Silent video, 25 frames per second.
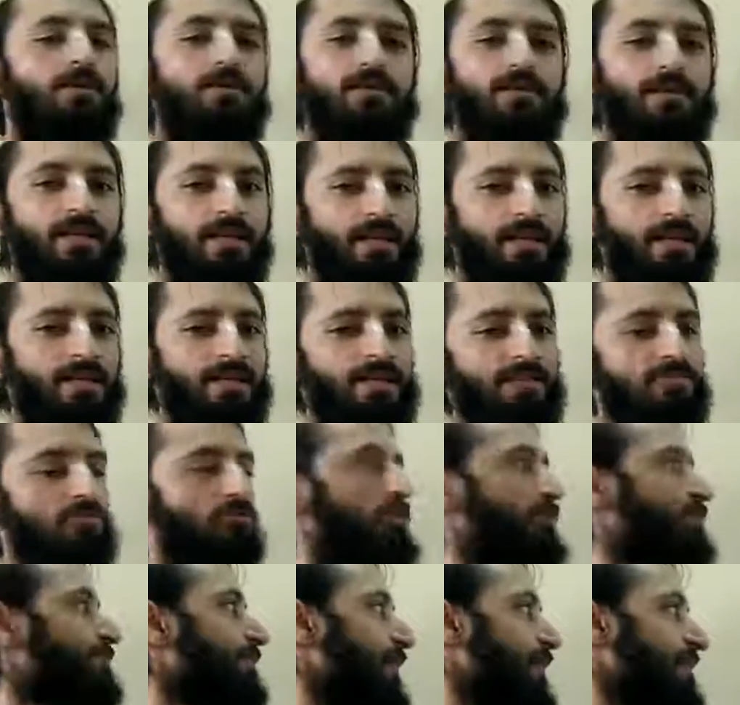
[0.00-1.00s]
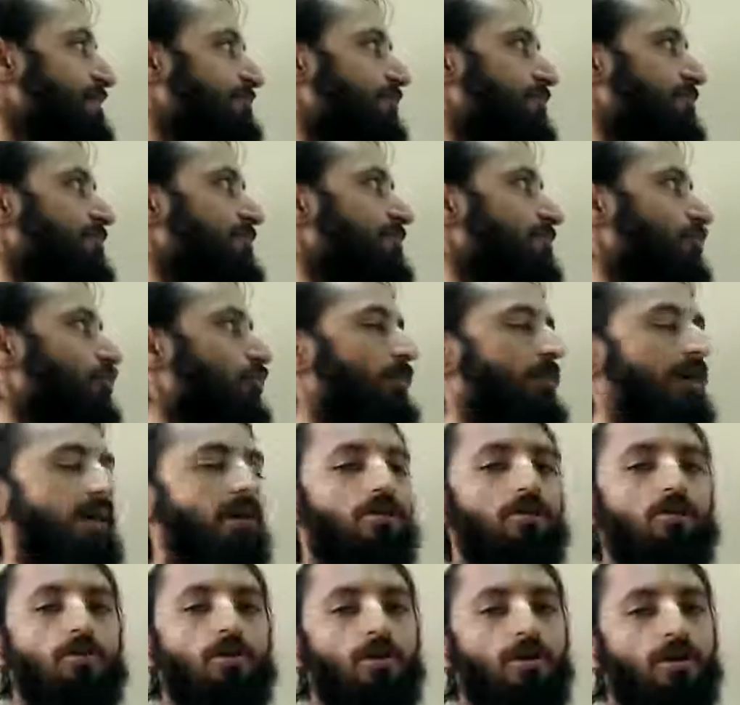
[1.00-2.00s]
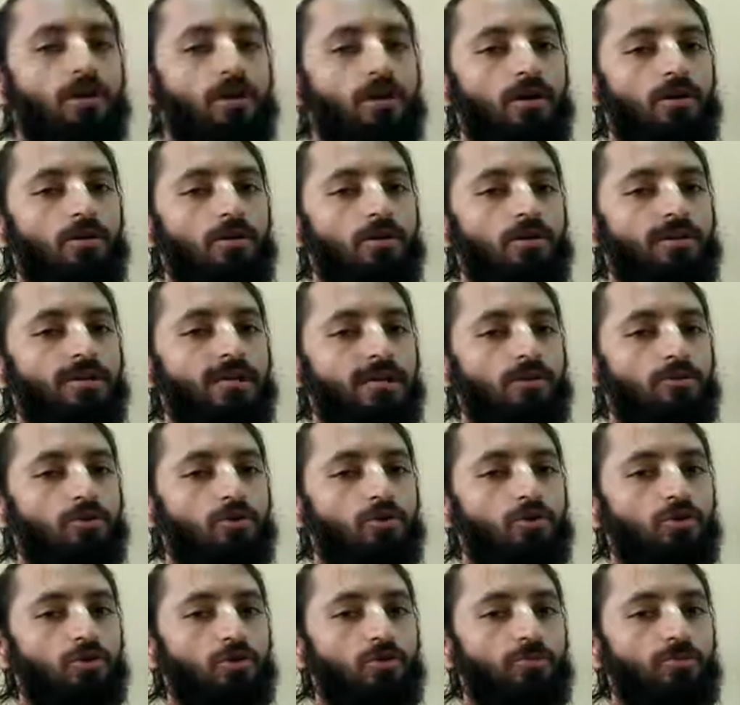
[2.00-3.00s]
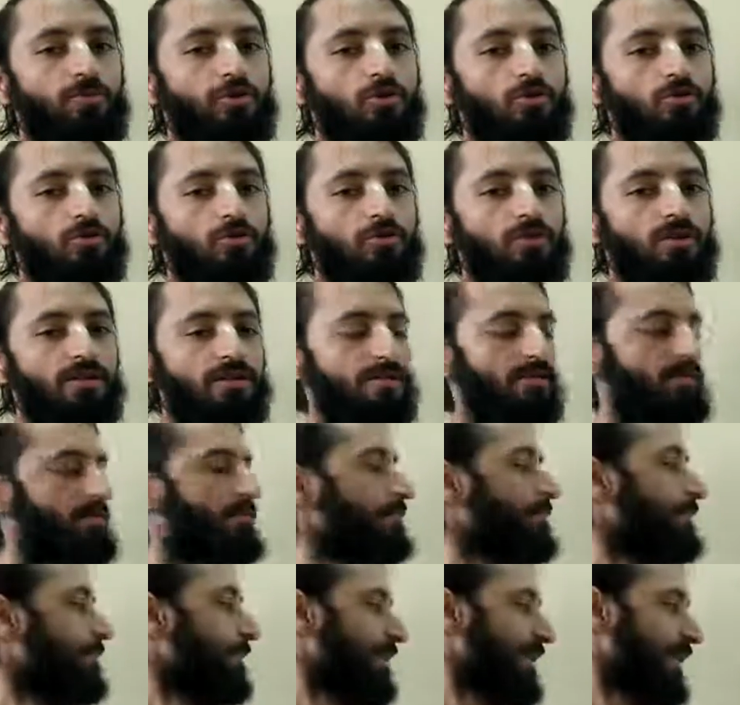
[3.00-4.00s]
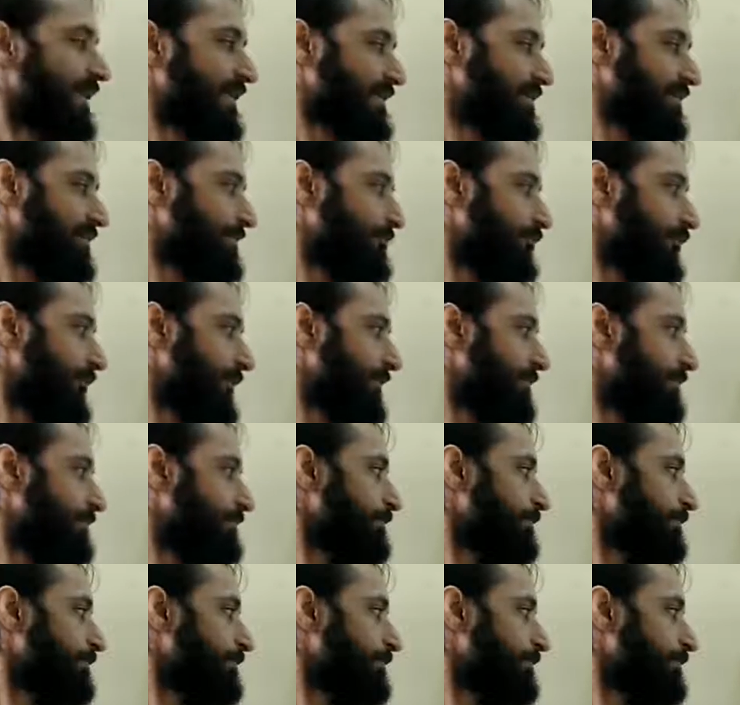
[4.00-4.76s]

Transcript: he again takes this fast process and go back, can go to the pure goodness. That is the point.